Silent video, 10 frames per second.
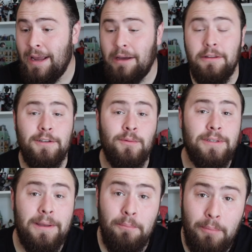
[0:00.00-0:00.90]
And this
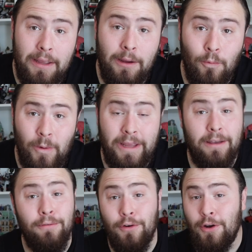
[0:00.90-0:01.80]
was a big
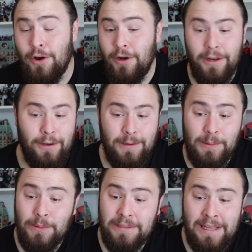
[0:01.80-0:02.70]
week for nerdy
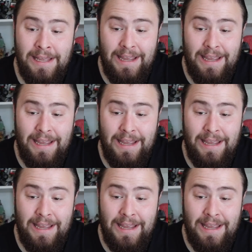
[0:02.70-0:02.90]
news.